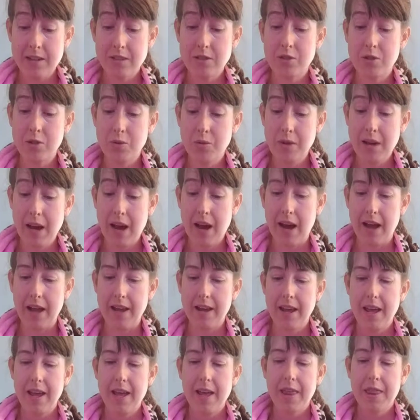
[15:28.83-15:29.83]
do not.
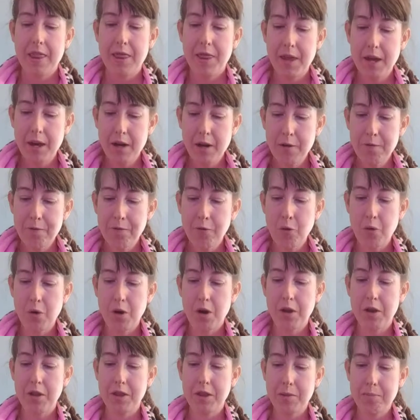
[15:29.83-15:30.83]

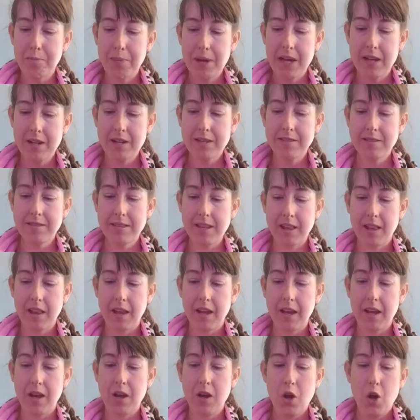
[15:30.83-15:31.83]
Therefore, the
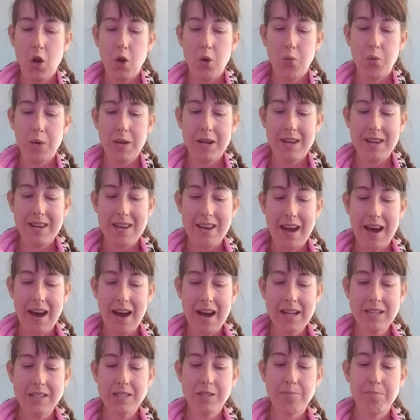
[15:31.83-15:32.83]
penicillin would
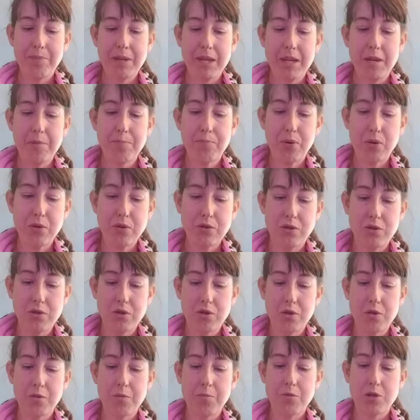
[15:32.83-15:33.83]
not be
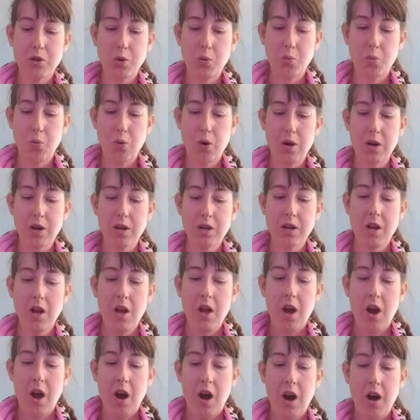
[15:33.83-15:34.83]
presumed to work
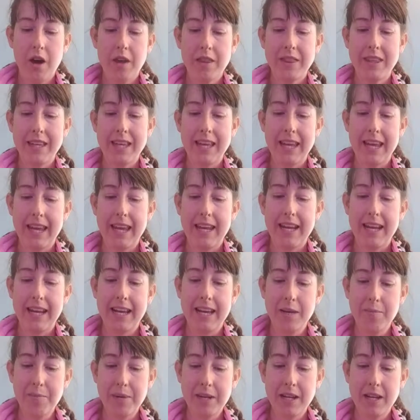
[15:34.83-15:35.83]
on the
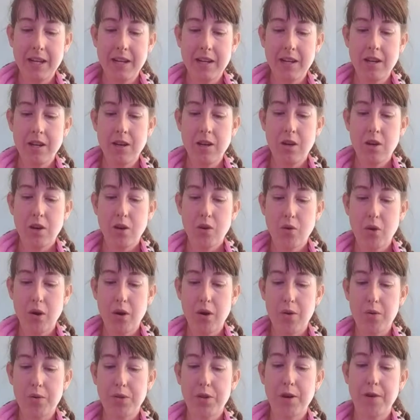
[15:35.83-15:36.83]
inhibiting
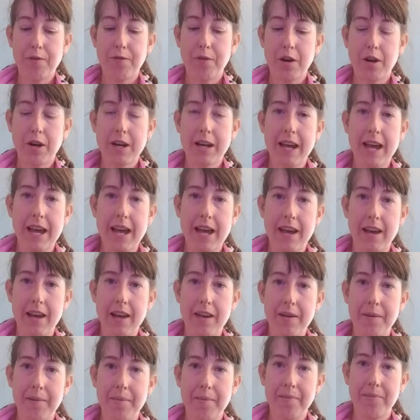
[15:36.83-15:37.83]
growth of
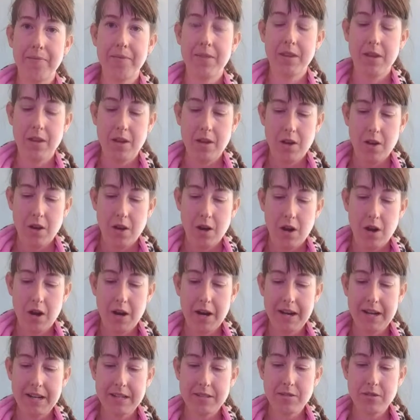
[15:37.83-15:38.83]
archaea. All
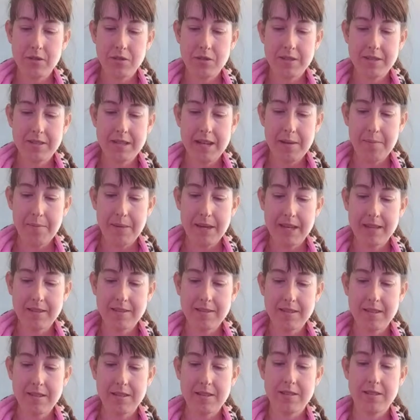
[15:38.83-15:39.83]
right, so does that make
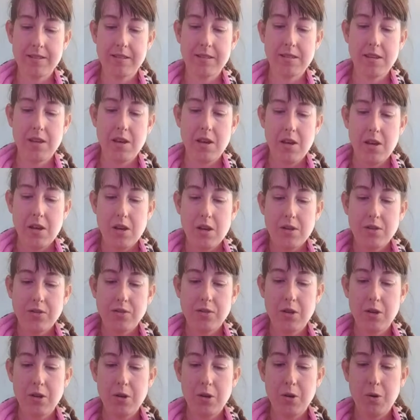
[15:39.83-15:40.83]
sense?
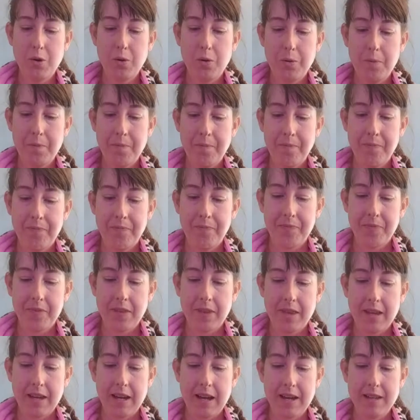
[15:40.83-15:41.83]
So,
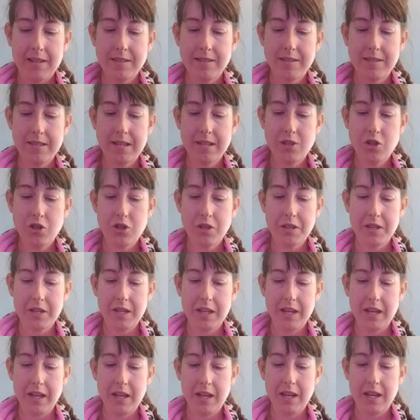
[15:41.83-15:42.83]

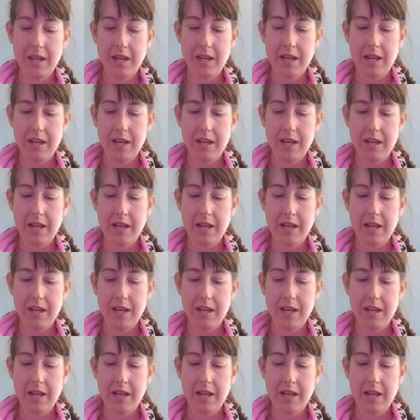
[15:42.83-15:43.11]
essentially,